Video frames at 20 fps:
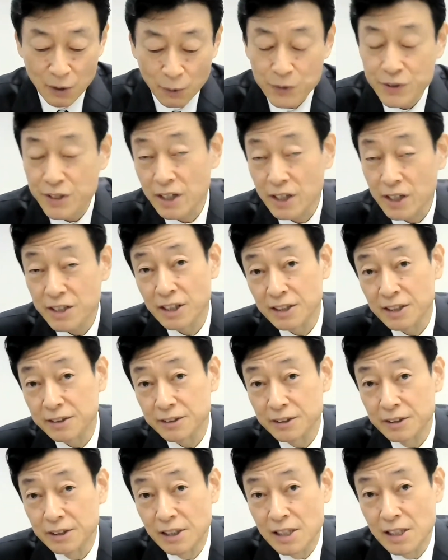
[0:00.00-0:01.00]
On the other
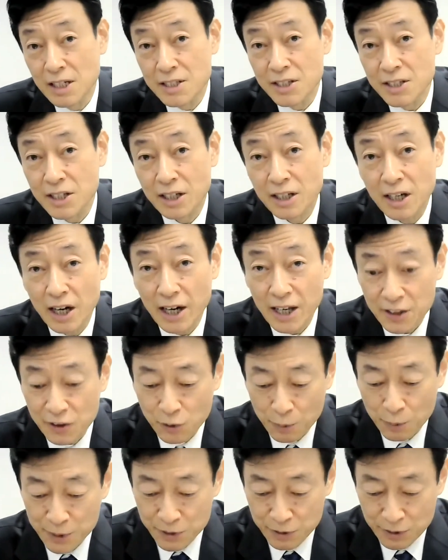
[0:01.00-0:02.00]
hand, the current
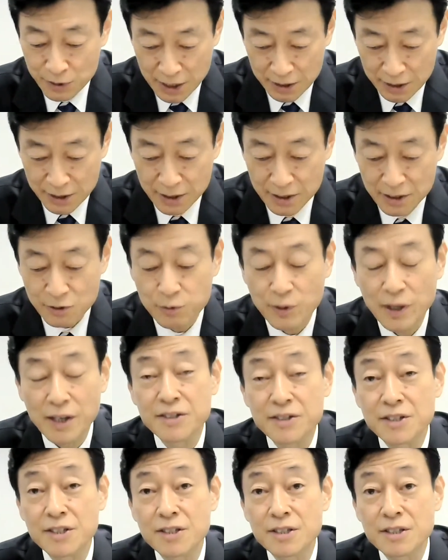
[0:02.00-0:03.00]
COVID-19
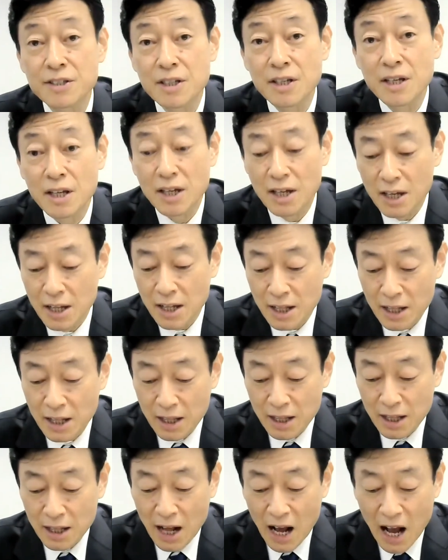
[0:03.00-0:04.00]
crisis
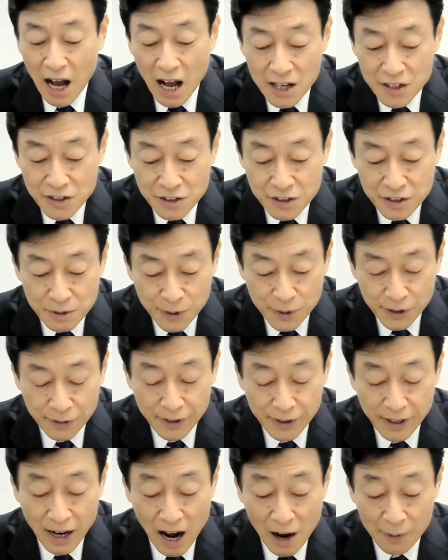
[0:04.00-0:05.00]
has
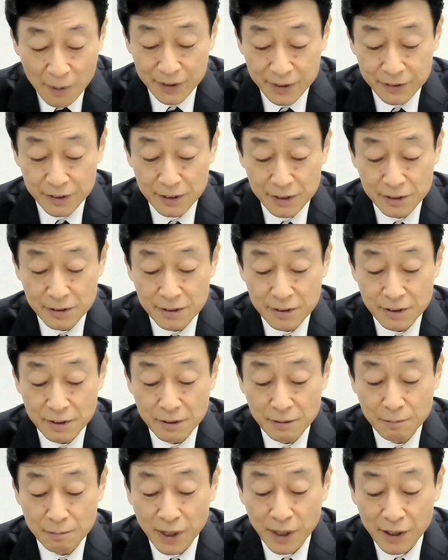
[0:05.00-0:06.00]
severely affected
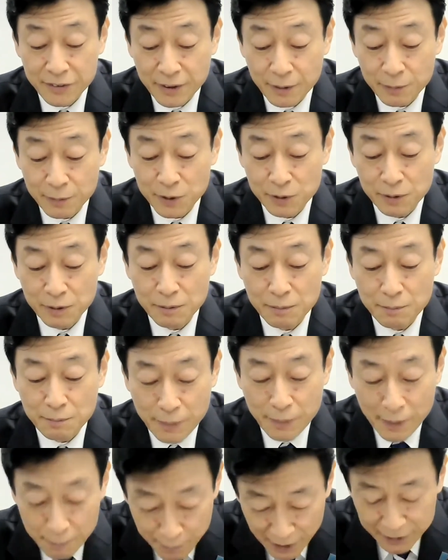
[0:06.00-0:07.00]

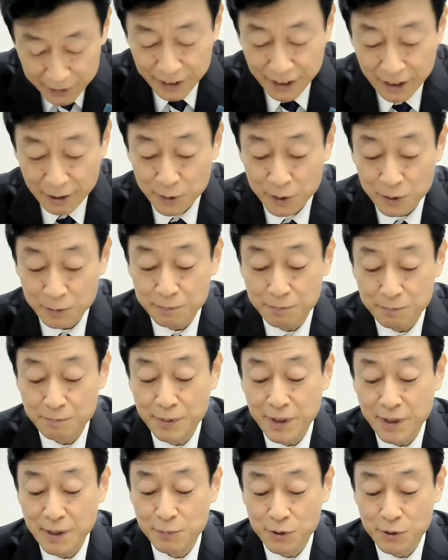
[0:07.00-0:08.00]
vulnerable
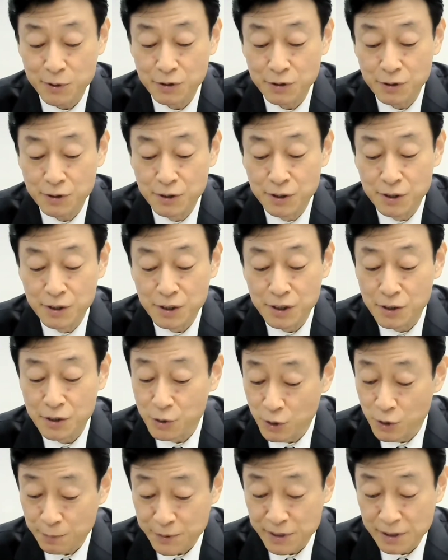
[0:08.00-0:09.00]
people
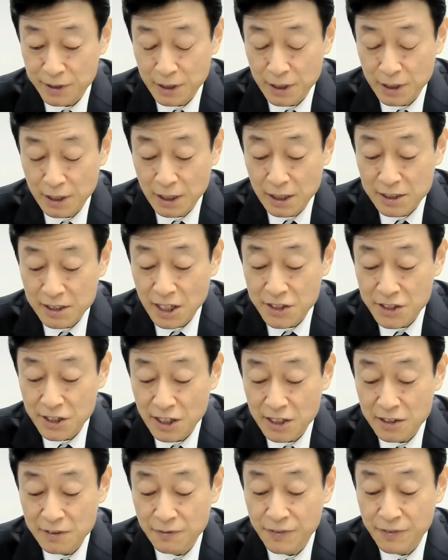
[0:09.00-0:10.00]
groups, such
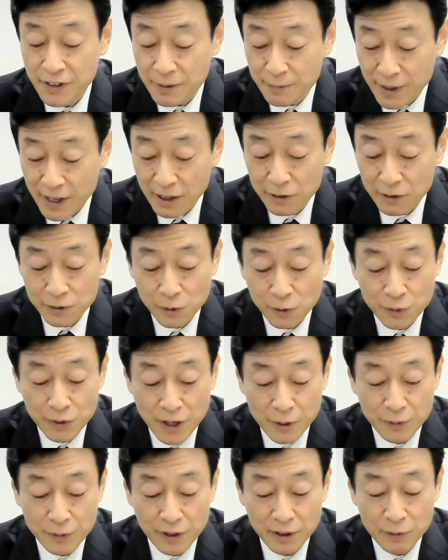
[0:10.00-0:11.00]
as female
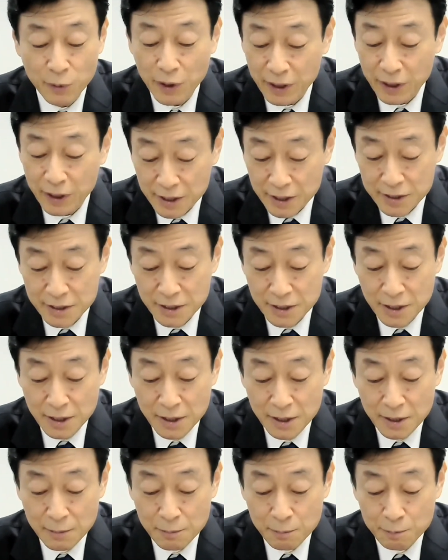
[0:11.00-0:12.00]
non-regular workers,
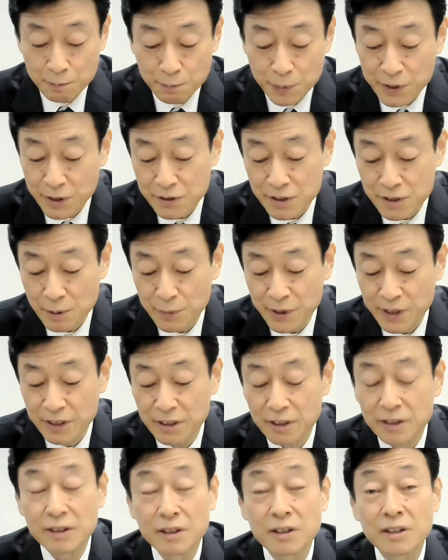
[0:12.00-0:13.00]
putting them
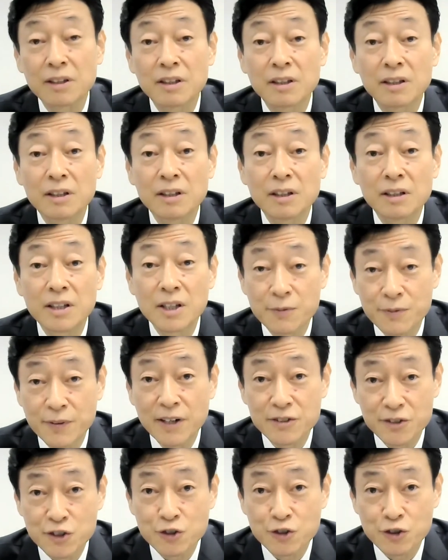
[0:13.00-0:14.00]
in a
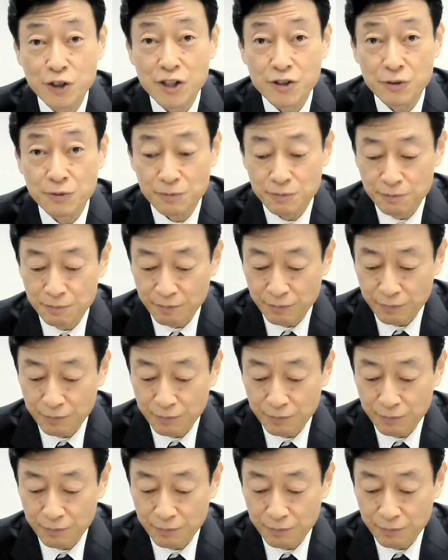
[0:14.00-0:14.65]
difficult situation.